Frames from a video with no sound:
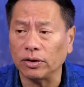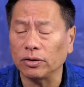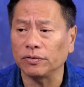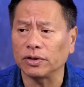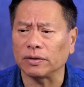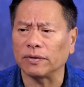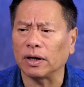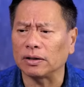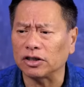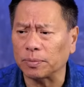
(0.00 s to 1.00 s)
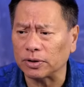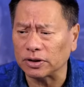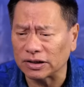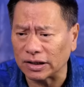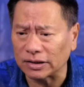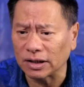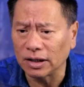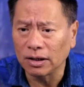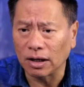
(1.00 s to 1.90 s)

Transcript: no, you observe. This person says